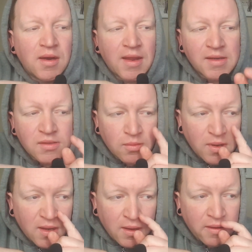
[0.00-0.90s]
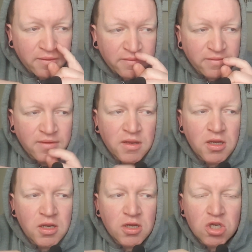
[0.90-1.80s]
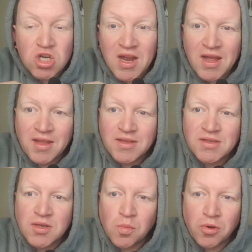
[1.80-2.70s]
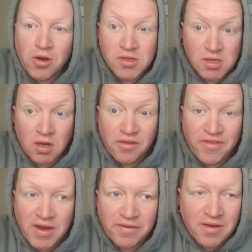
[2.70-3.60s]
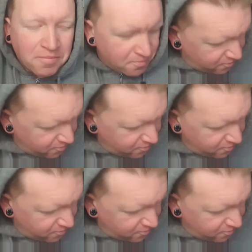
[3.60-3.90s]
Next we have Charles the Bronx Oliveira.